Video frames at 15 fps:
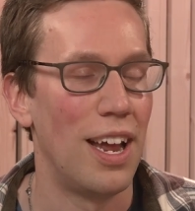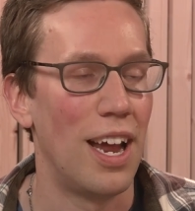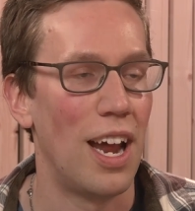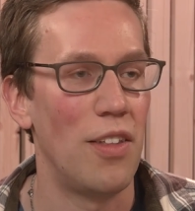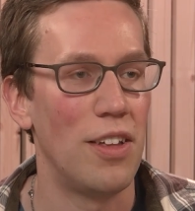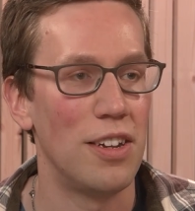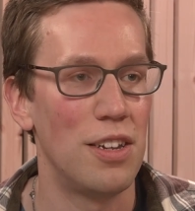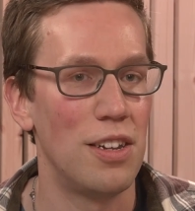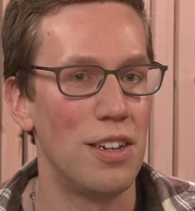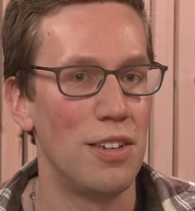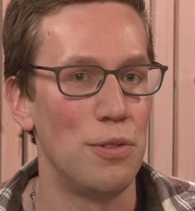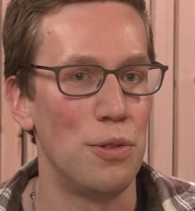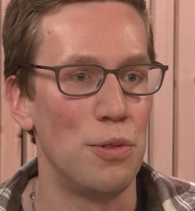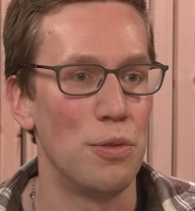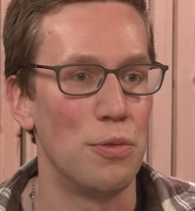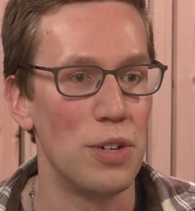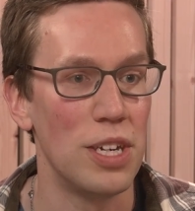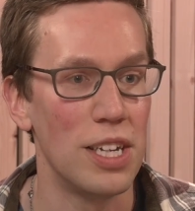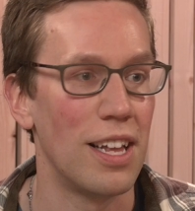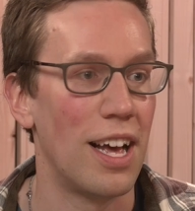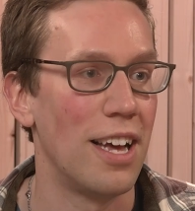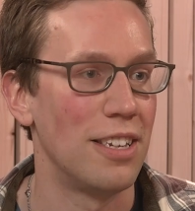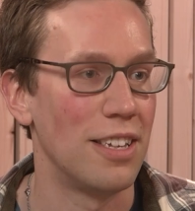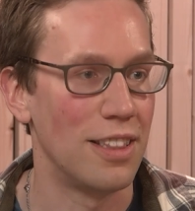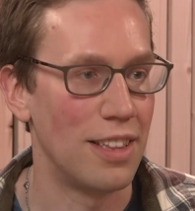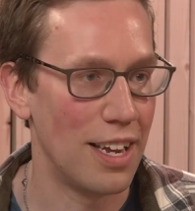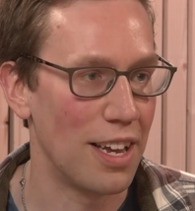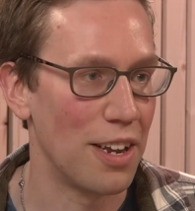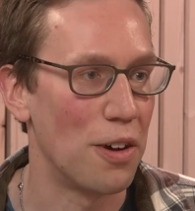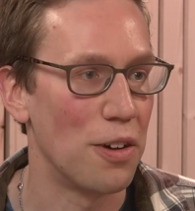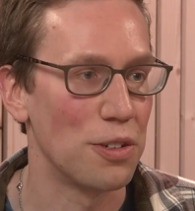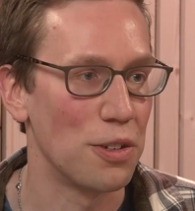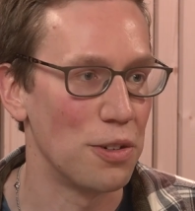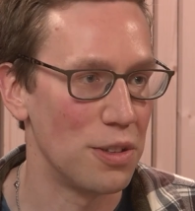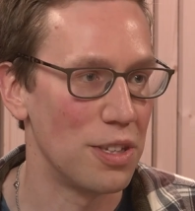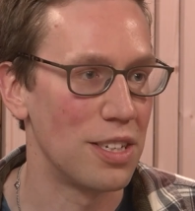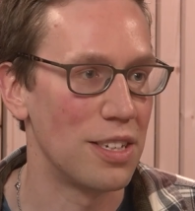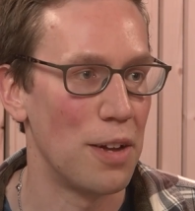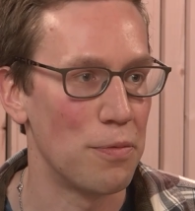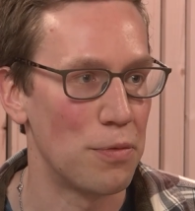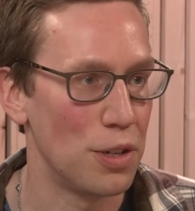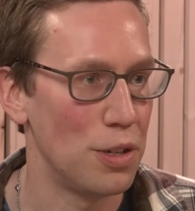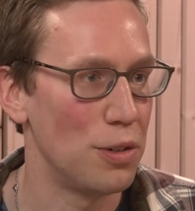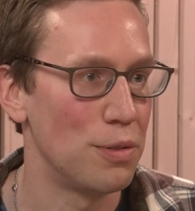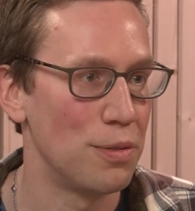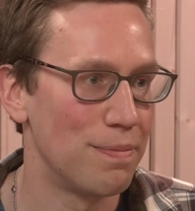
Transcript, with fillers: and then to realize that they can also do the same for you.